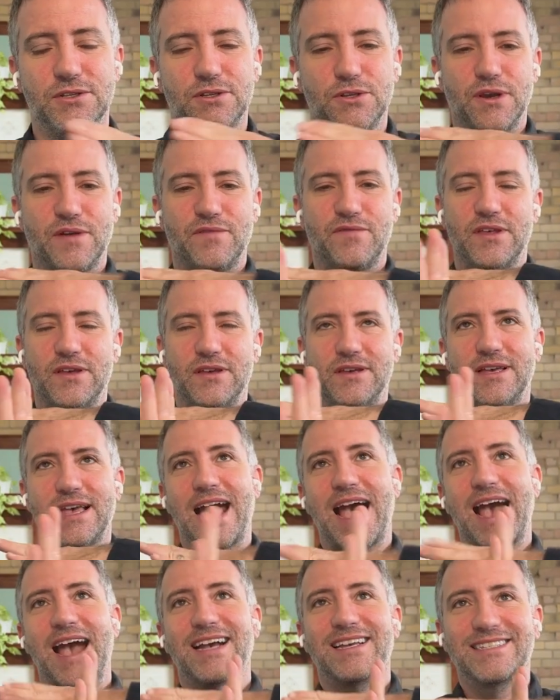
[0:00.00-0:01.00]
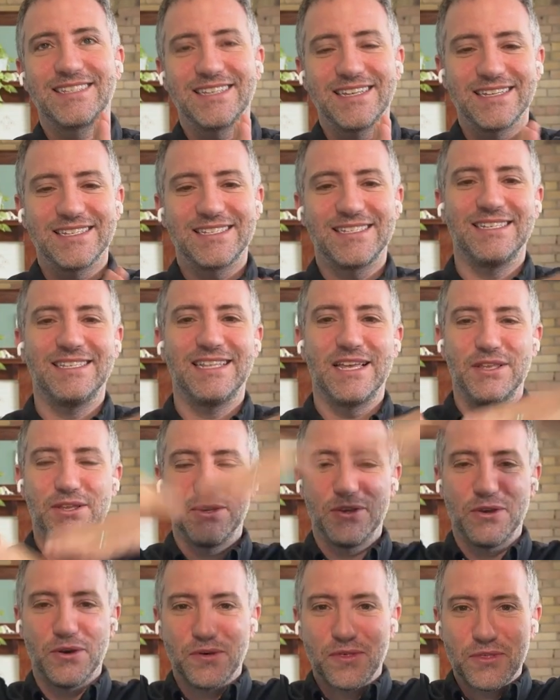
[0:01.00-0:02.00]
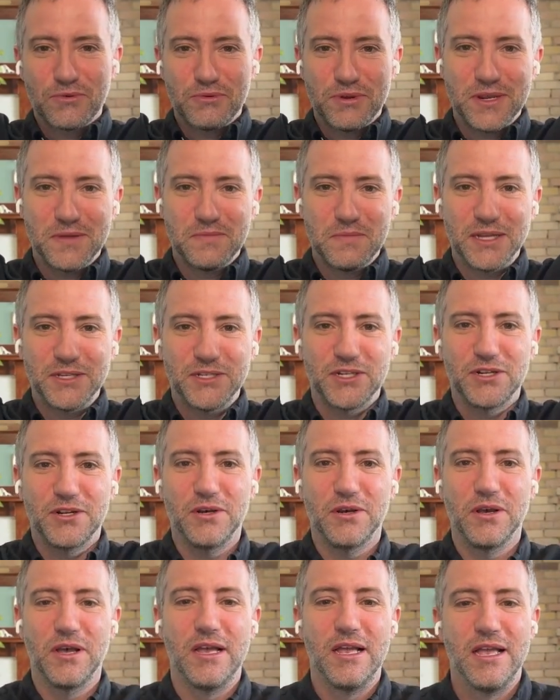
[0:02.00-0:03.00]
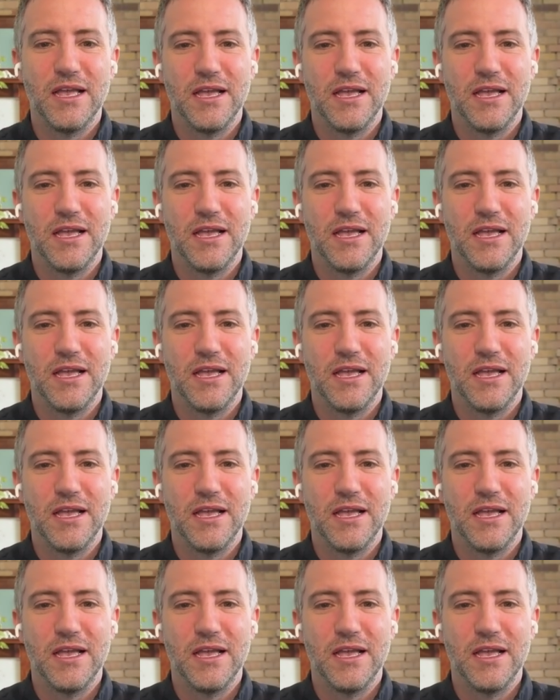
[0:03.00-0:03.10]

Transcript: you have the axis and then you go three dimensional.